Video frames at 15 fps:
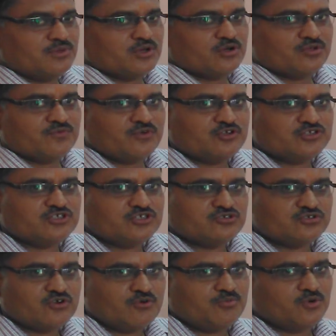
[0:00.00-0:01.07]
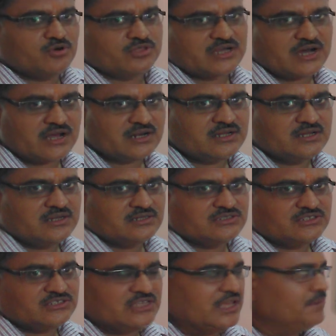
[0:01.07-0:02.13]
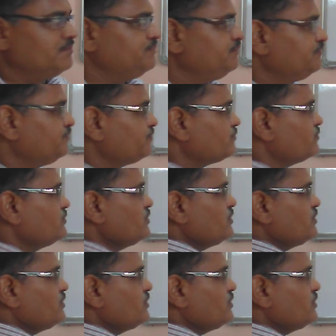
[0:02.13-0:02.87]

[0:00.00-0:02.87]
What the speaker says: Because velocities of both are same.